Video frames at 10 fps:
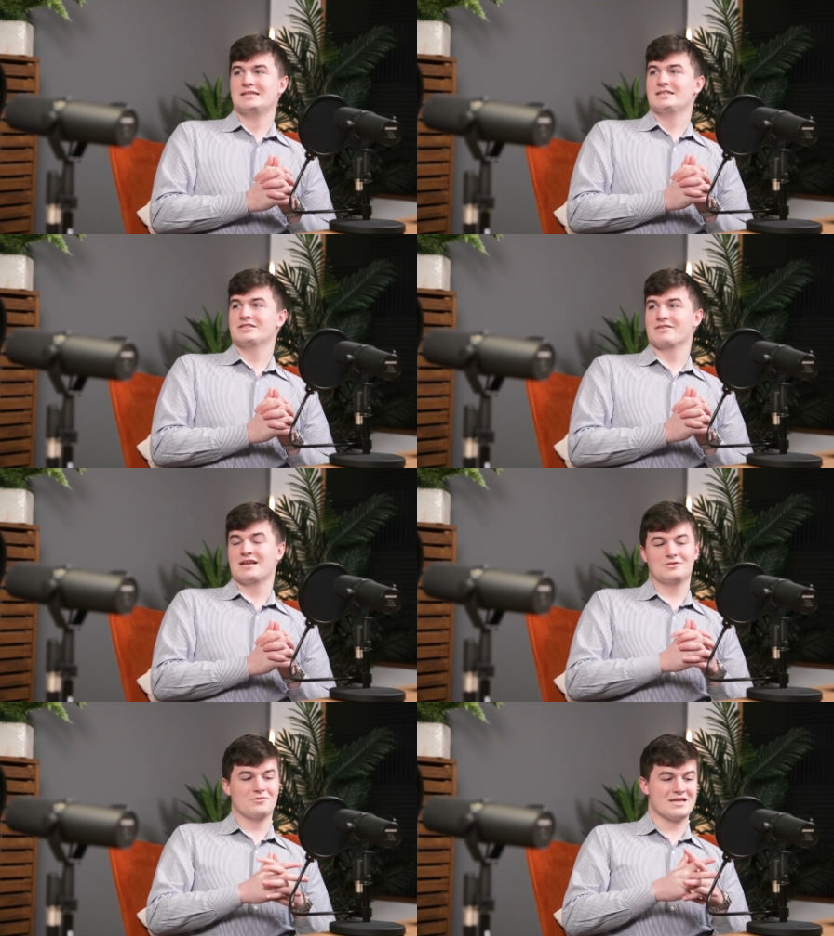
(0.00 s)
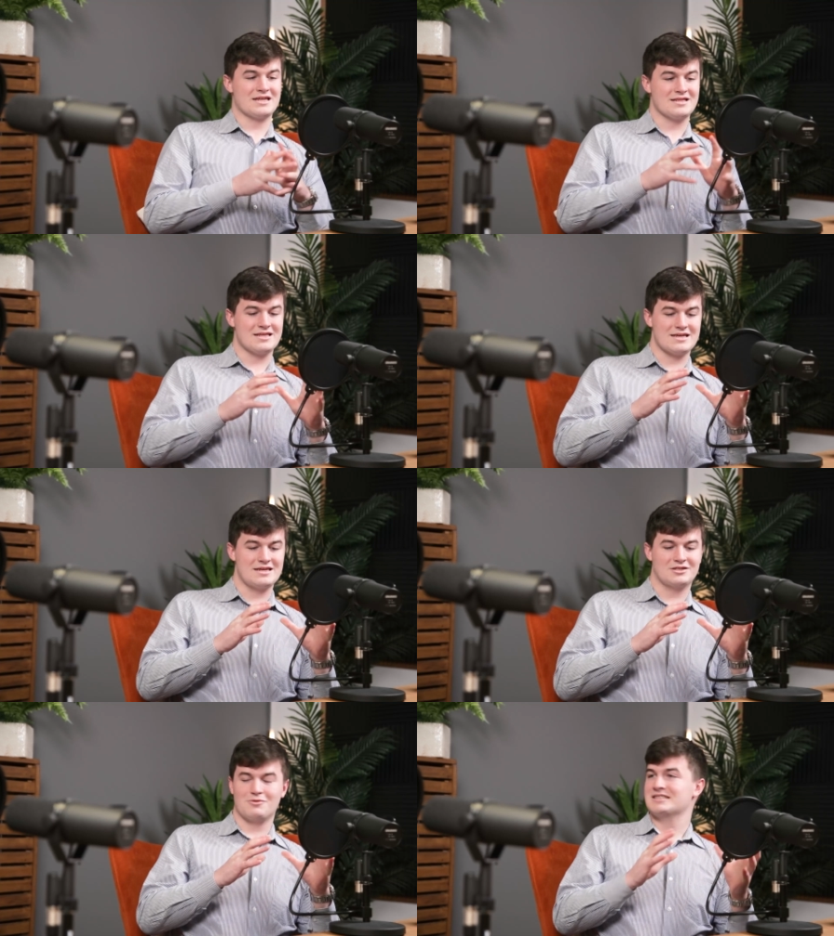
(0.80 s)
So that's within
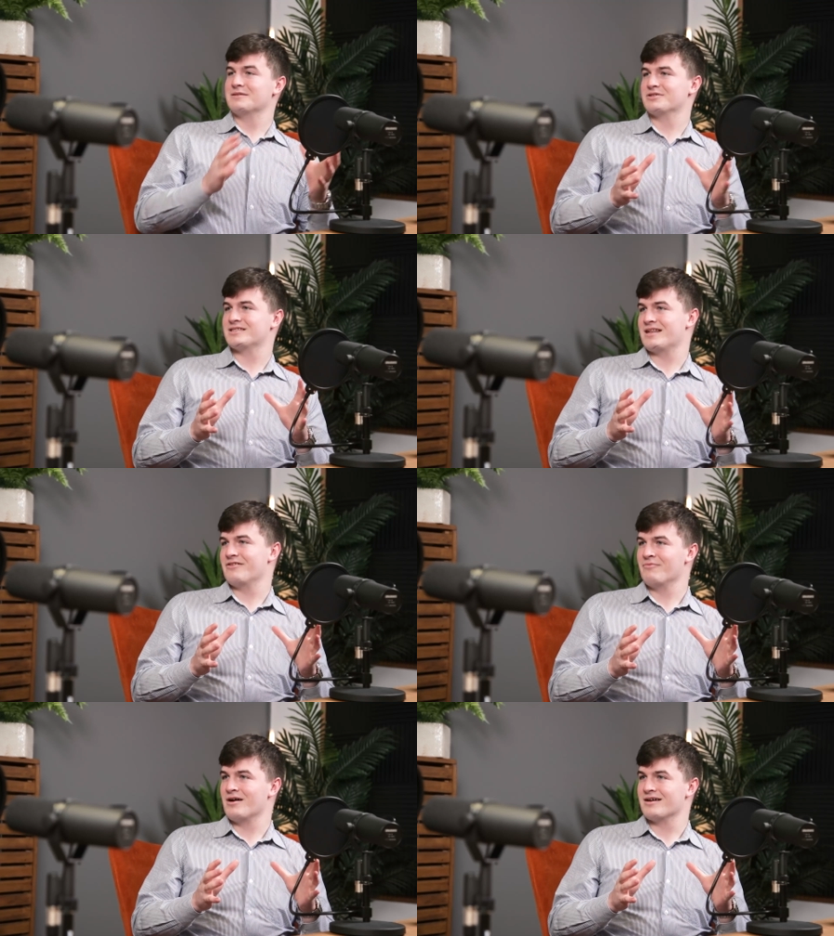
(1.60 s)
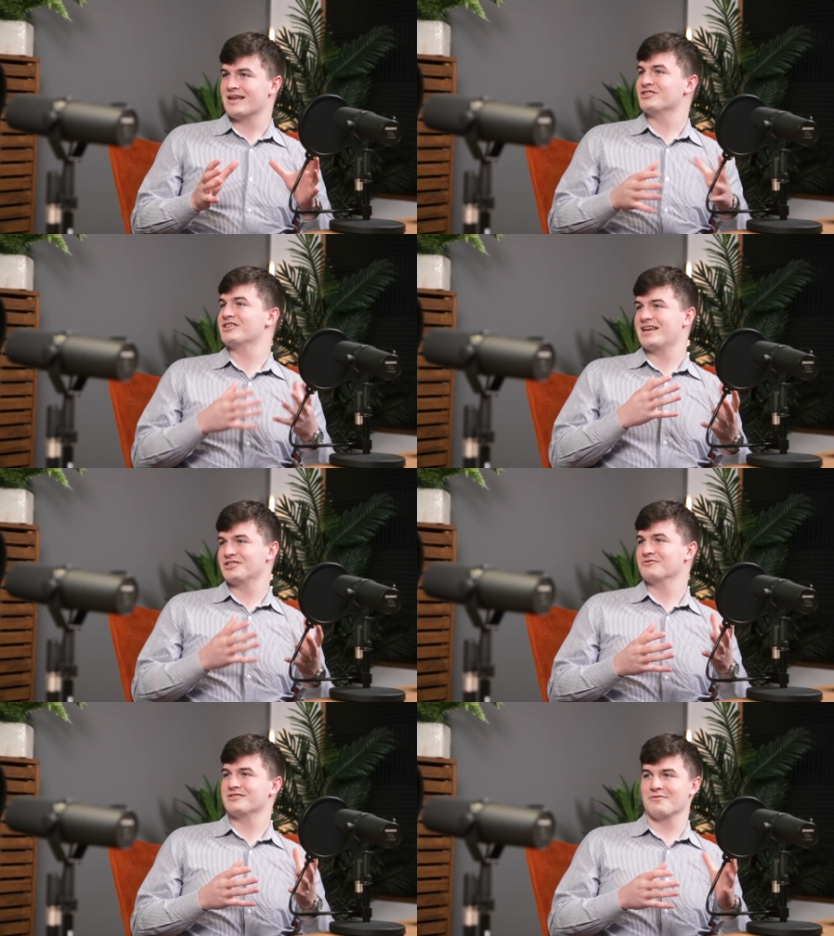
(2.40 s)
the 20% of my
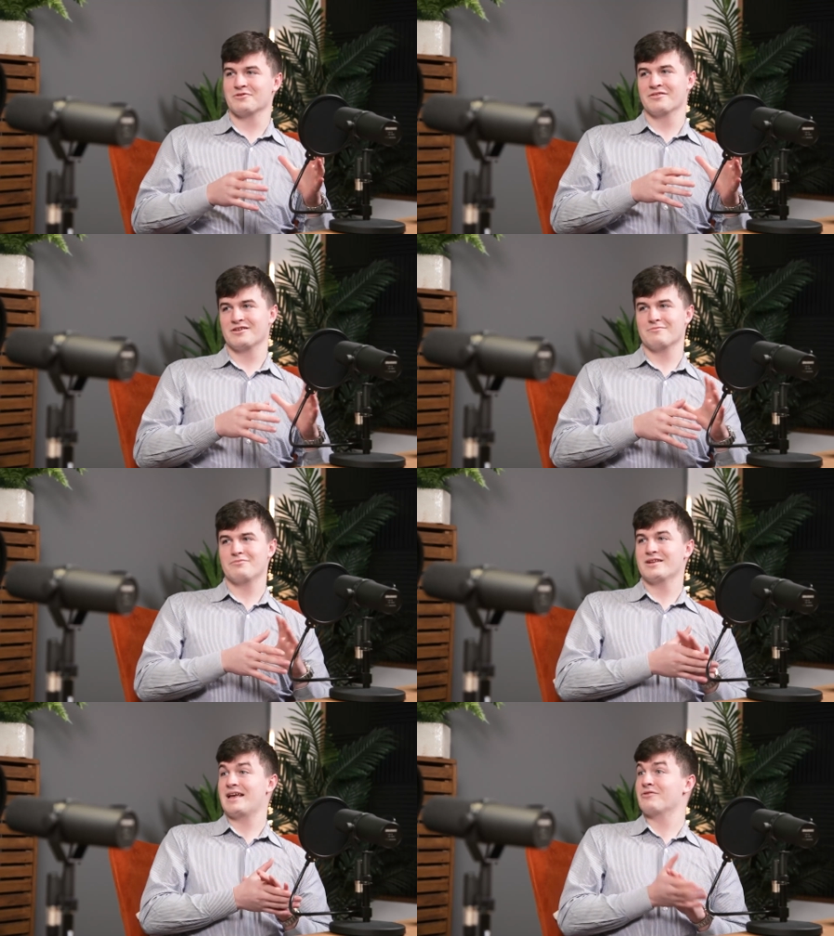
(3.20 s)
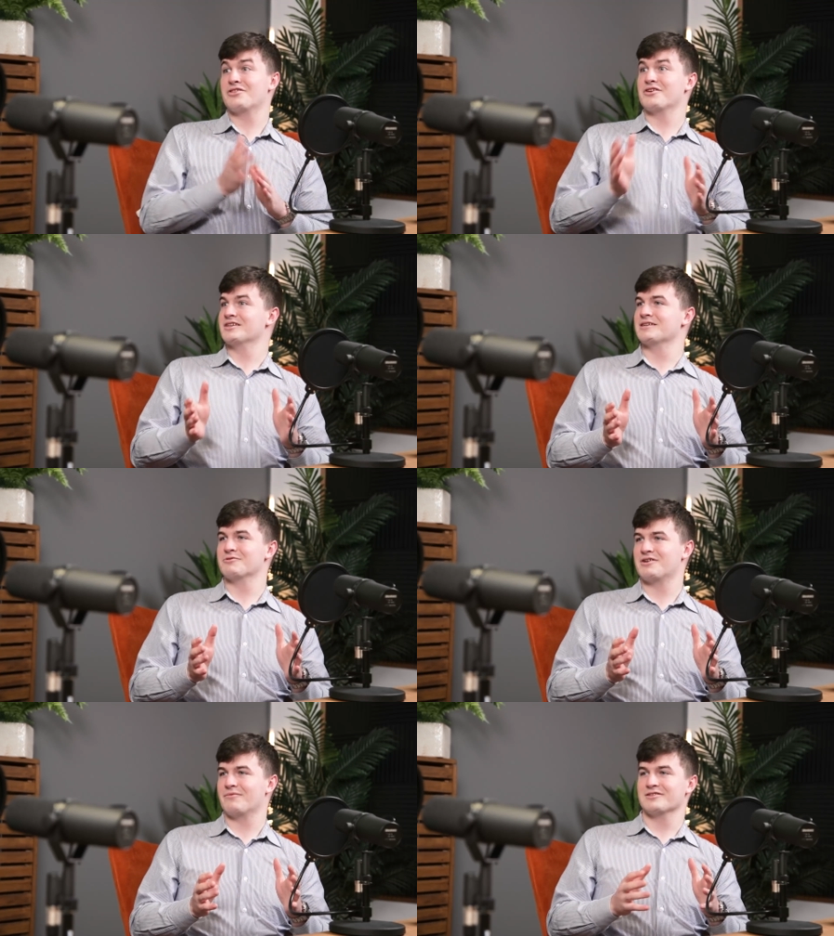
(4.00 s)
educational time within the company. Every Thursday we
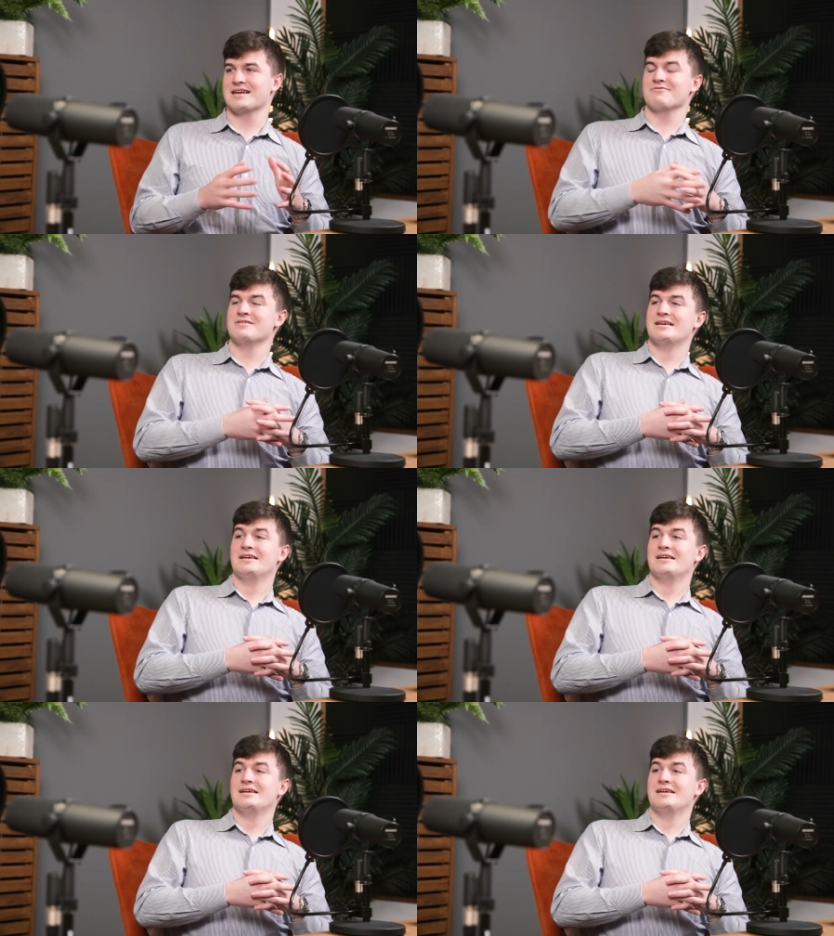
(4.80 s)
travel down.